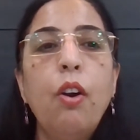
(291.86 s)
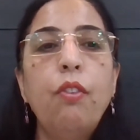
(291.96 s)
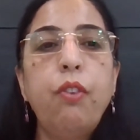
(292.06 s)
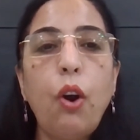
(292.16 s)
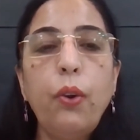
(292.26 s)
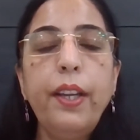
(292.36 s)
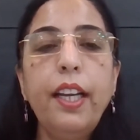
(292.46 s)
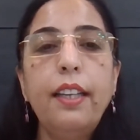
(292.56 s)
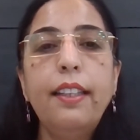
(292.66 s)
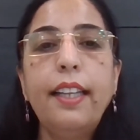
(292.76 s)
Following
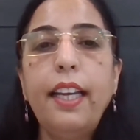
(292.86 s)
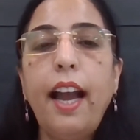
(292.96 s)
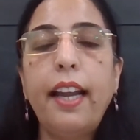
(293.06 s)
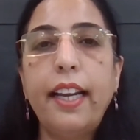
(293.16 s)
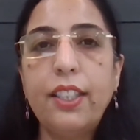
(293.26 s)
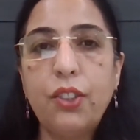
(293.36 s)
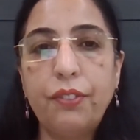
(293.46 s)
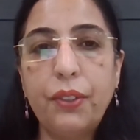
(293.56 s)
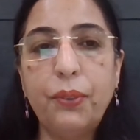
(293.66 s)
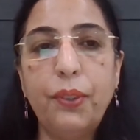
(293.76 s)
are the key highlights of
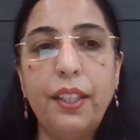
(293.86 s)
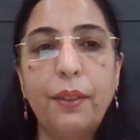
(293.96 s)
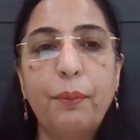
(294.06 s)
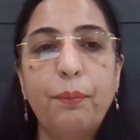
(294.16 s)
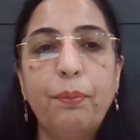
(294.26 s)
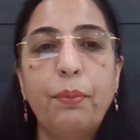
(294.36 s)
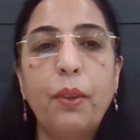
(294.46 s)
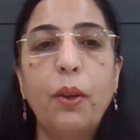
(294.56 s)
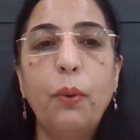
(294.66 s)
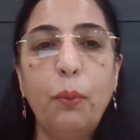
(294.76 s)
the ruling.
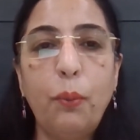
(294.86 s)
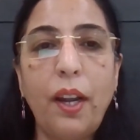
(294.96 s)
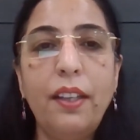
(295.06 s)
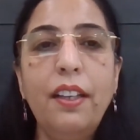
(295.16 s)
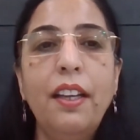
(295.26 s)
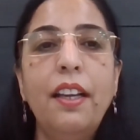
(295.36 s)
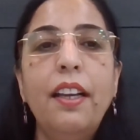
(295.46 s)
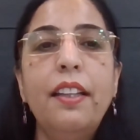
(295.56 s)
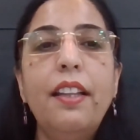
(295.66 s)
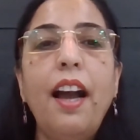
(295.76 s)
1.
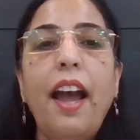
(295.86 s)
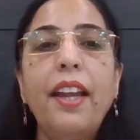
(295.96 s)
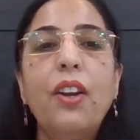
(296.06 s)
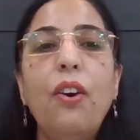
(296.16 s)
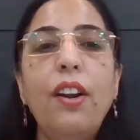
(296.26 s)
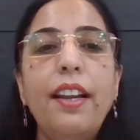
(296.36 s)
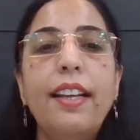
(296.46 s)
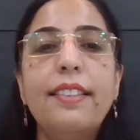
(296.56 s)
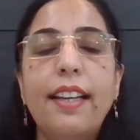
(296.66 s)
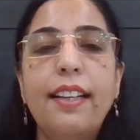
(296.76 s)
The High Court
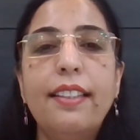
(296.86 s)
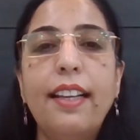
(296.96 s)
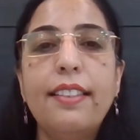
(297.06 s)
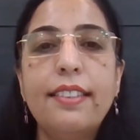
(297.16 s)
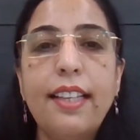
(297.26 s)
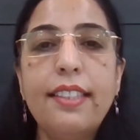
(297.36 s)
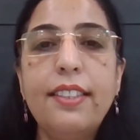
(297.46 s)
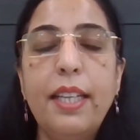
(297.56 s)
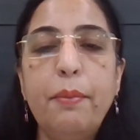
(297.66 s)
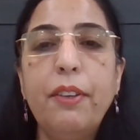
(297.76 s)
has held that such
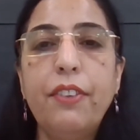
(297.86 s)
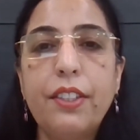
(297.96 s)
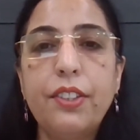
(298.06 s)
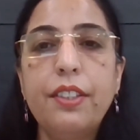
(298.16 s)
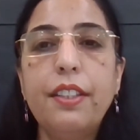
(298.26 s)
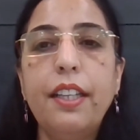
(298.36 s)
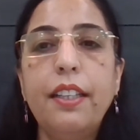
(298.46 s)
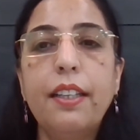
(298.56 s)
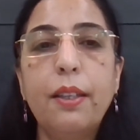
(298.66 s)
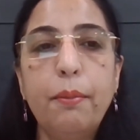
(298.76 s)
deeming fiction in
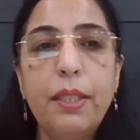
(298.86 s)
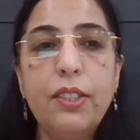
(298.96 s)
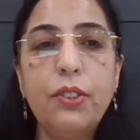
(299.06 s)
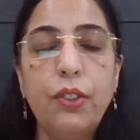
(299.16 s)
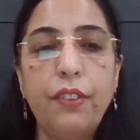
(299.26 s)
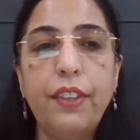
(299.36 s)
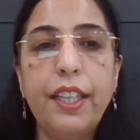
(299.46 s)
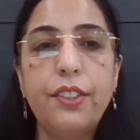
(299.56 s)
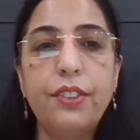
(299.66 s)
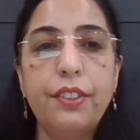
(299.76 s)
the government's
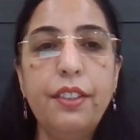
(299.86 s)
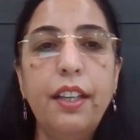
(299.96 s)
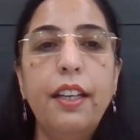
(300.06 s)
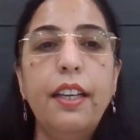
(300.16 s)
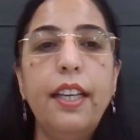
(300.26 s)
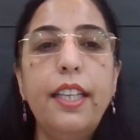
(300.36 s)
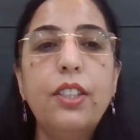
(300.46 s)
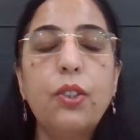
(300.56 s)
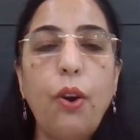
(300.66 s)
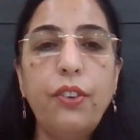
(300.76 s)
notification
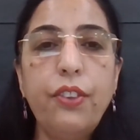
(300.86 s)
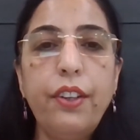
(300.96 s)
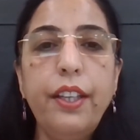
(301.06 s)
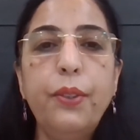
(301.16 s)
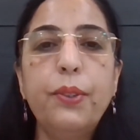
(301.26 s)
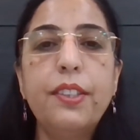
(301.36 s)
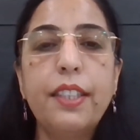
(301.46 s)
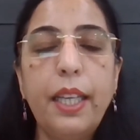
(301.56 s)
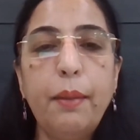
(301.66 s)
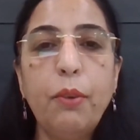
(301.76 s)
is contrary to the
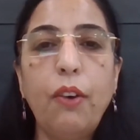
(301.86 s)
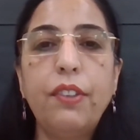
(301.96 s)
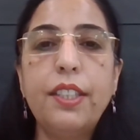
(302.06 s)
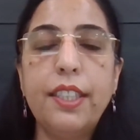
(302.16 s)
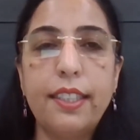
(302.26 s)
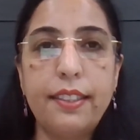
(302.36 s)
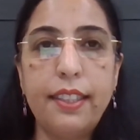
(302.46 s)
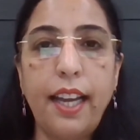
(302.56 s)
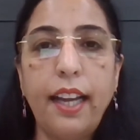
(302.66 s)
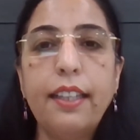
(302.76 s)
scheme of the GST
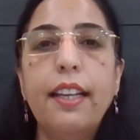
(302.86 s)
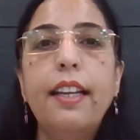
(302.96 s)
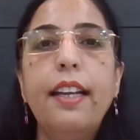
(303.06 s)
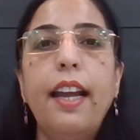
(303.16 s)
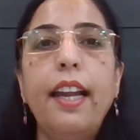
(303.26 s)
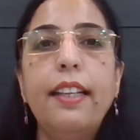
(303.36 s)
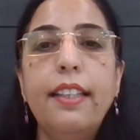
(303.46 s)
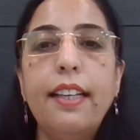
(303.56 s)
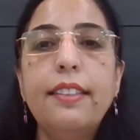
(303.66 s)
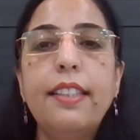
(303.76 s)
Act and thus